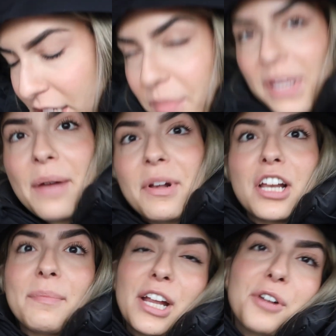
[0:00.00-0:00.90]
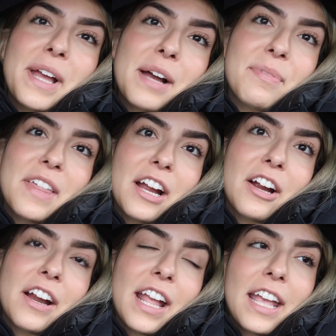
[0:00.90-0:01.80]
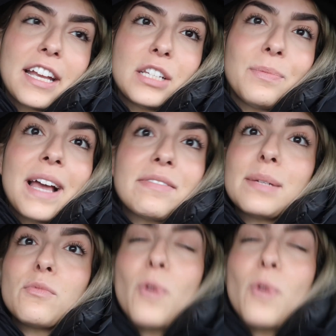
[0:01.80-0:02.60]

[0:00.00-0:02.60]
But yeah, we gotta make our way up there and we have some